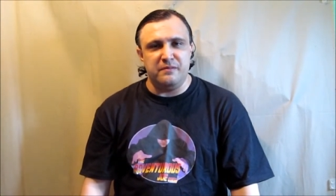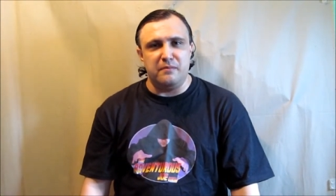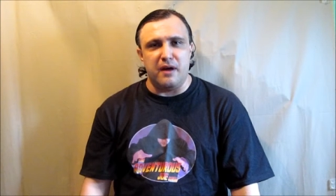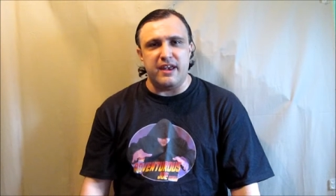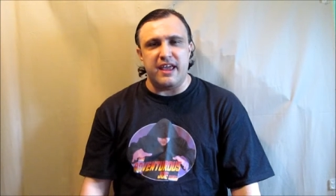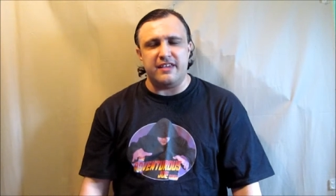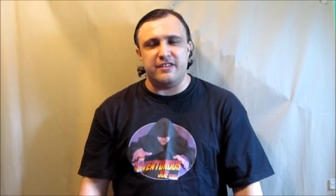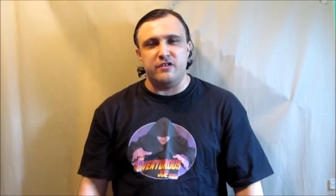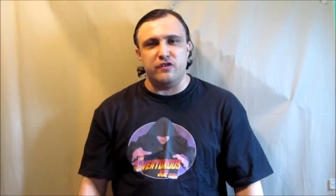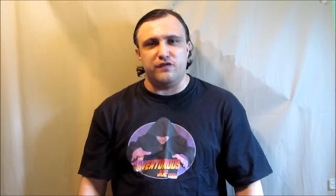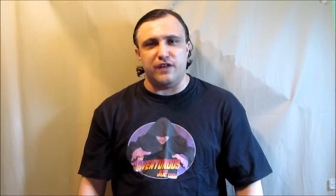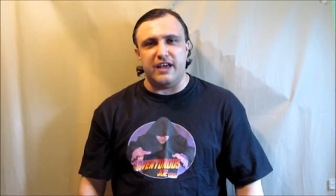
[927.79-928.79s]
Monday's
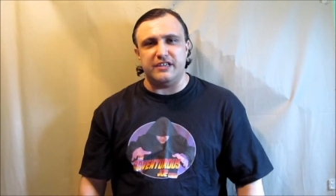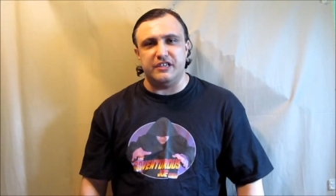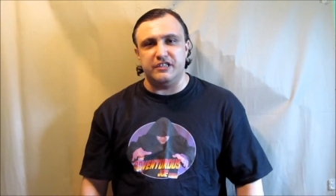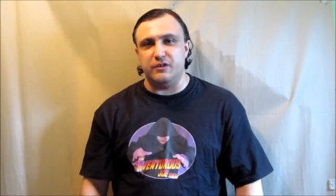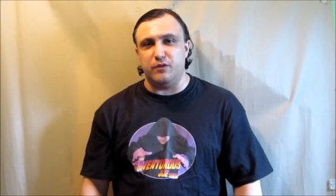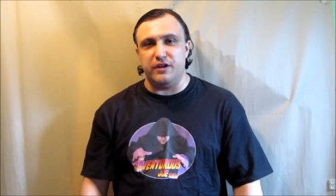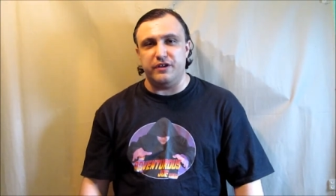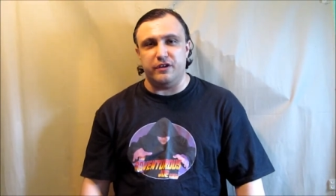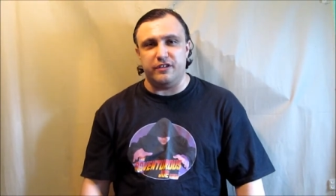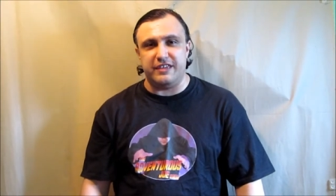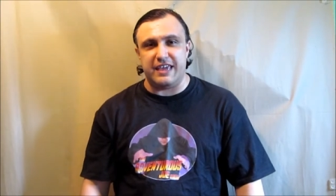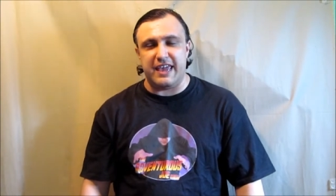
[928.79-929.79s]
newsflash is the one you'll
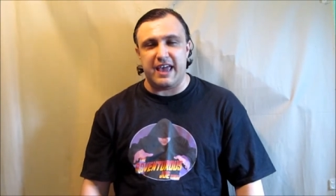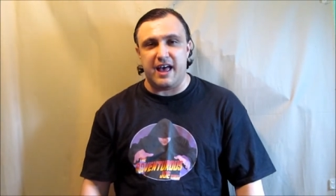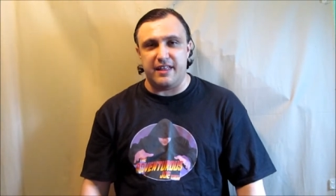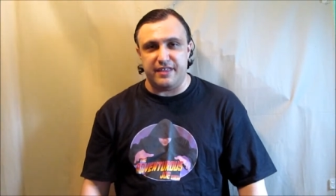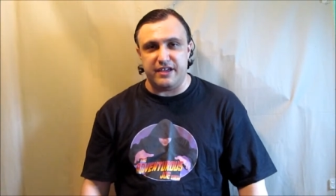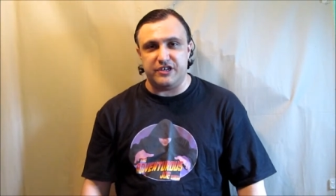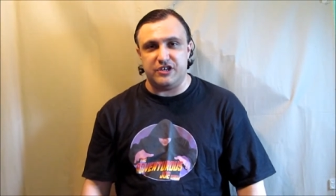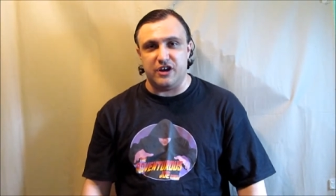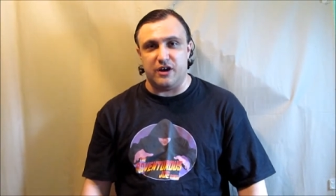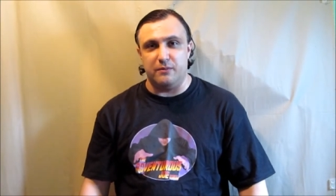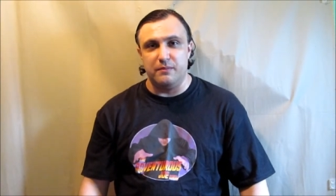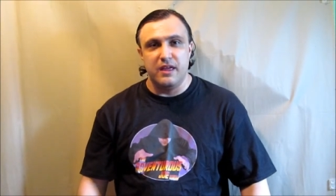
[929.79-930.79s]
see on this
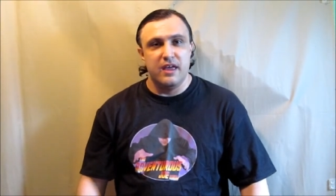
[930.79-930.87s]
show.